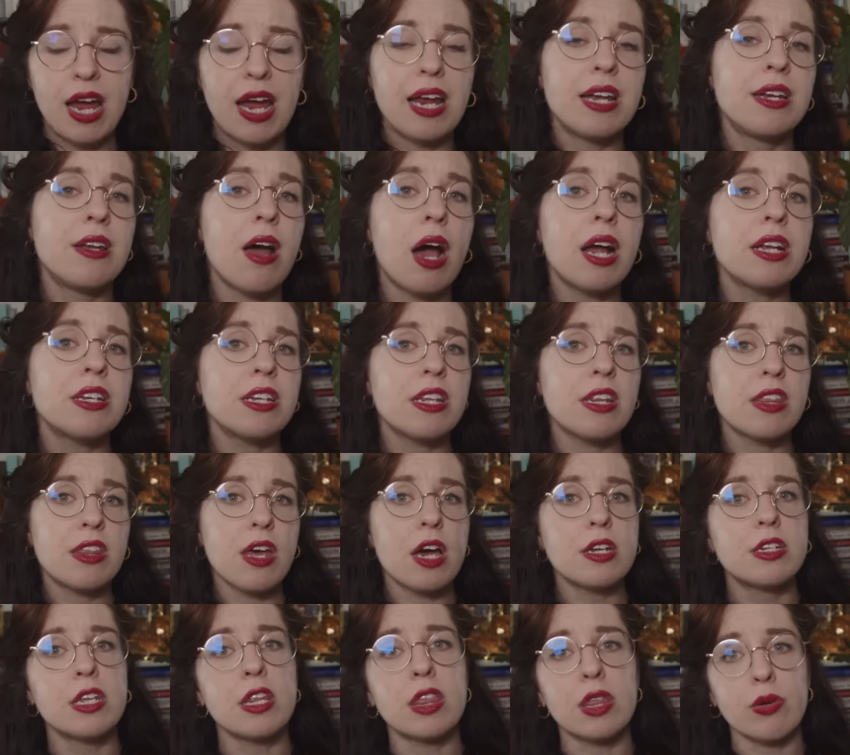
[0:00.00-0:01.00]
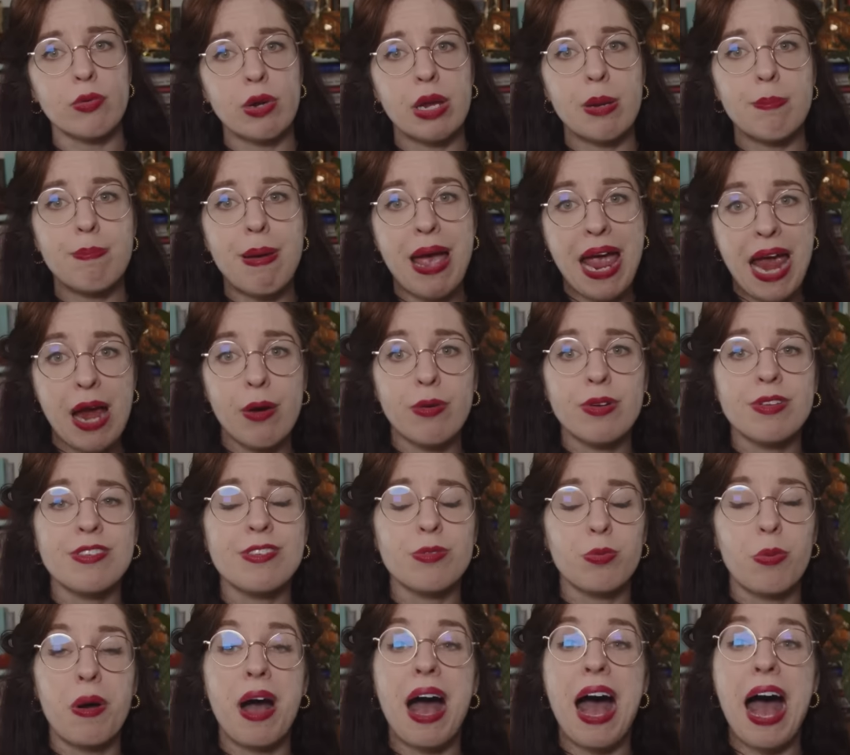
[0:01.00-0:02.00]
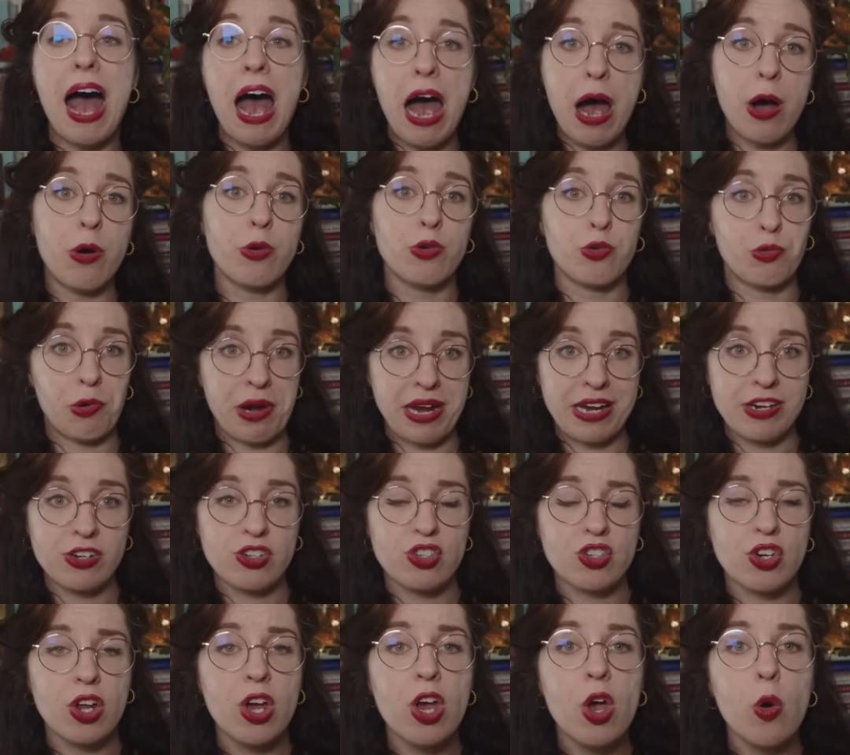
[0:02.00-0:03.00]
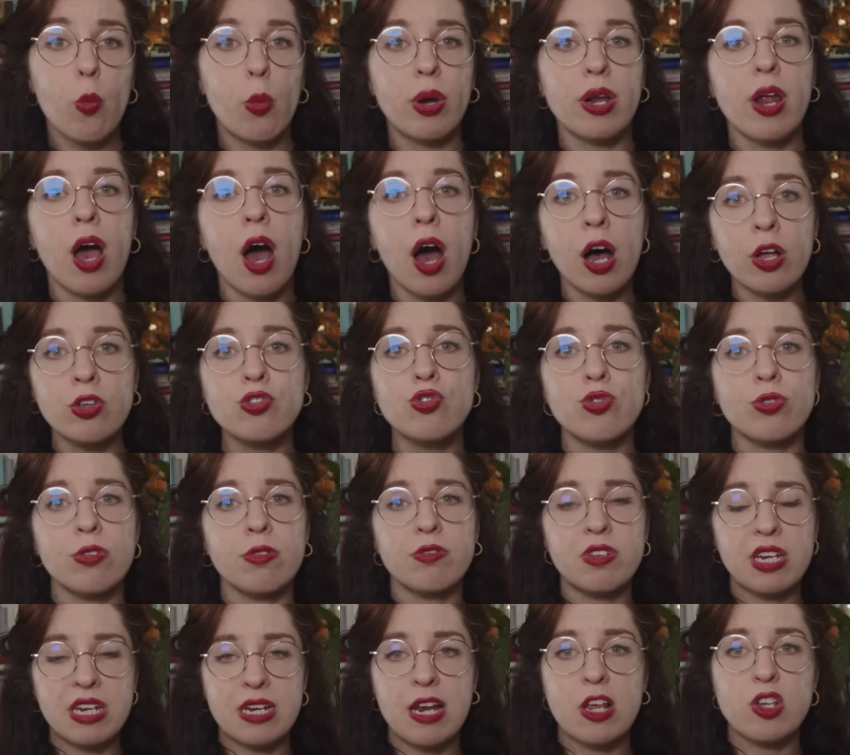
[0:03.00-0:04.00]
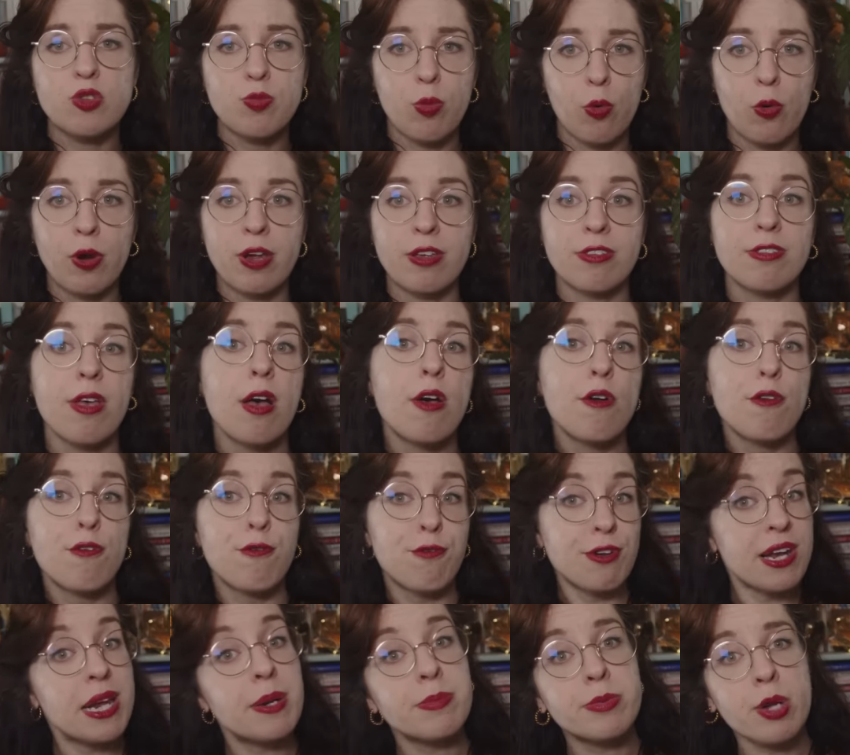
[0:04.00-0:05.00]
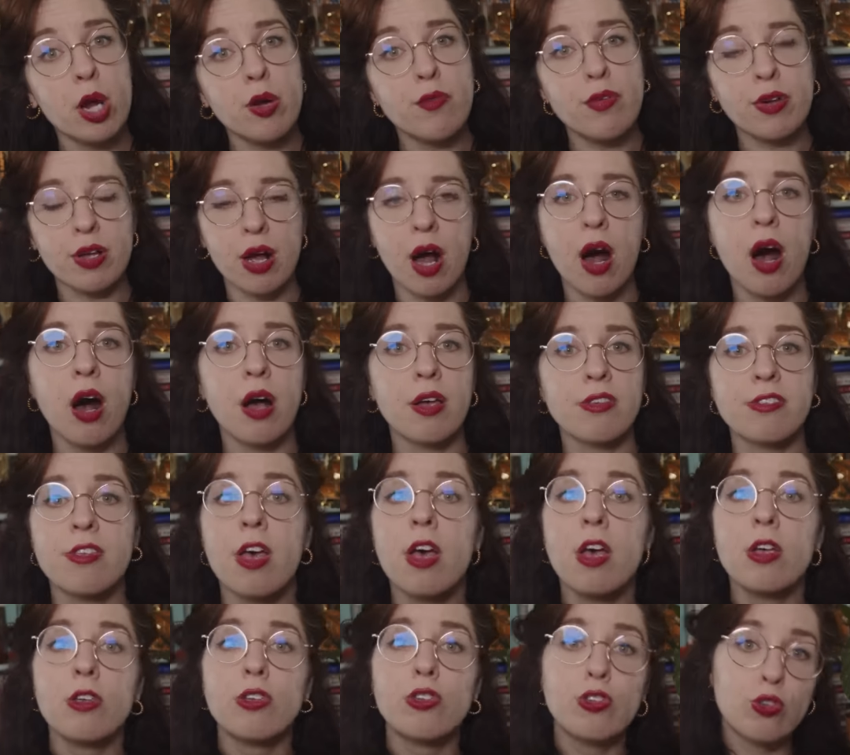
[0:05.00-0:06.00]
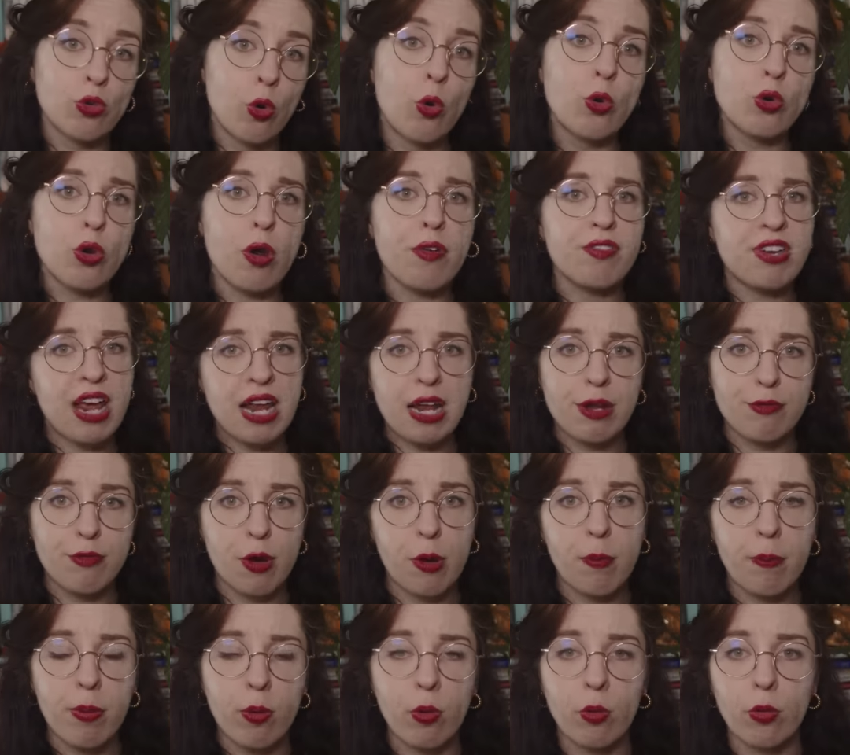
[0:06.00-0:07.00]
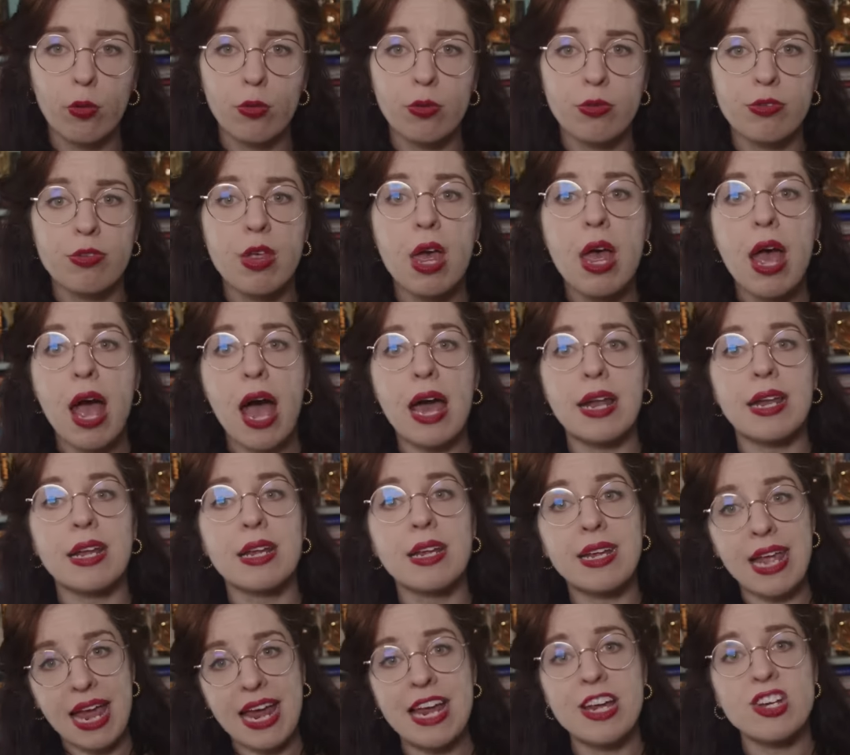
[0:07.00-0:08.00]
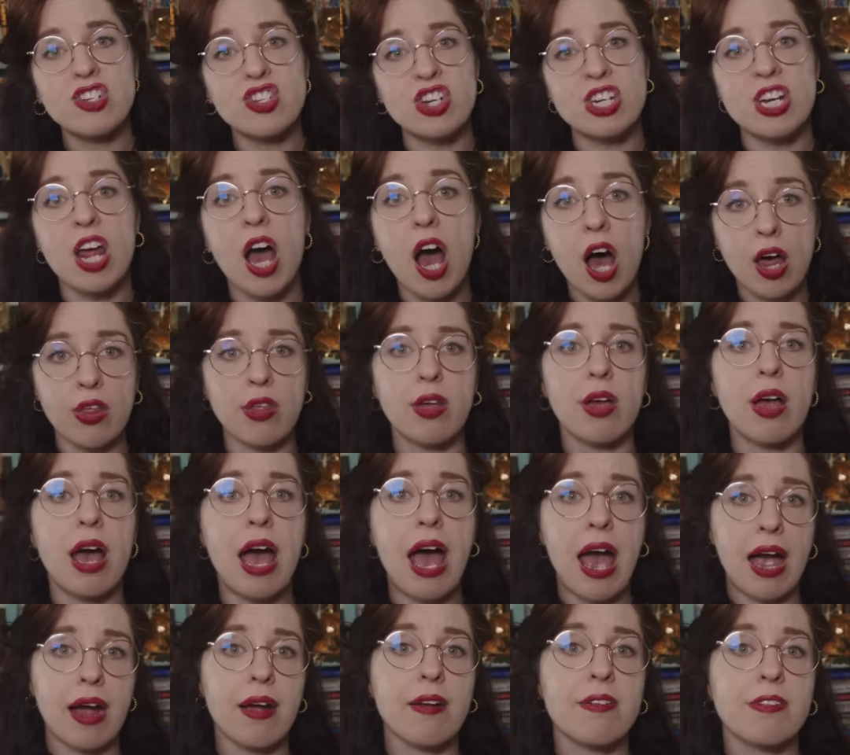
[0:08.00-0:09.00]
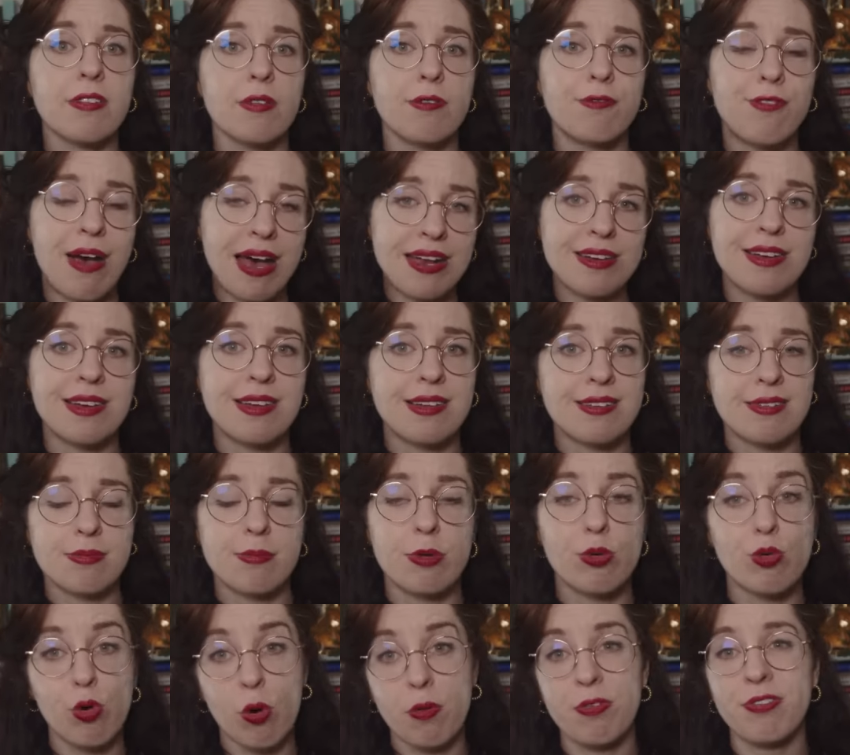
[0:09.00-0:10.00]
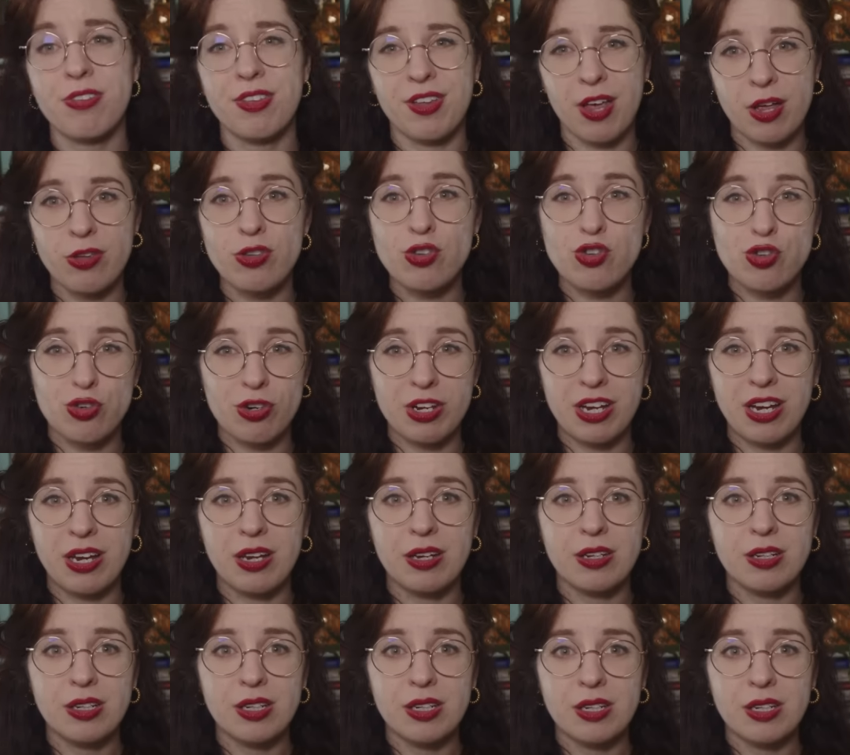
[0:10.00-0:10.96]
In 1933, parents were outraged when hundreds of teenage boys flipped over cars, sawed off telephone poles, and engaged in other acts of vandalism across the country.